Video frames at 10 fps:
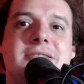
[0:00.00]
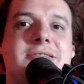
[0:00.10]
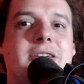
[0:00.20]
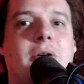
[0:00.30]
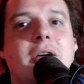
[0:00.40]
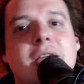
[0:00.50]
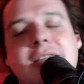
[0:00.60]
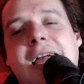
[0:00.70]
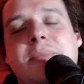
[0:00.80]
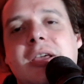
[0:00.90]
So
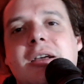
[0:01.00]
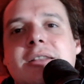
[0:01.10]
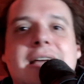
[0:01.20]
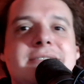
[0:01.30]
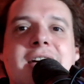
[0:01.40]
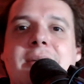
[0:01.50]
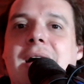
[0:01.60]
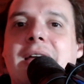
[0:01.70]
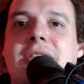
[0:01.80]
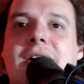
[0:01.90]
yeah, that's kind of
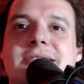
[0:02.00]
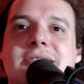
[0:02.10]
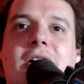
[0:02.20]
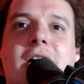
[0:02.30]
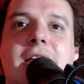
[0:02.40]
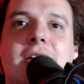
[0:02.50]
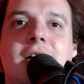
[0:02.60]
my thoughts on it.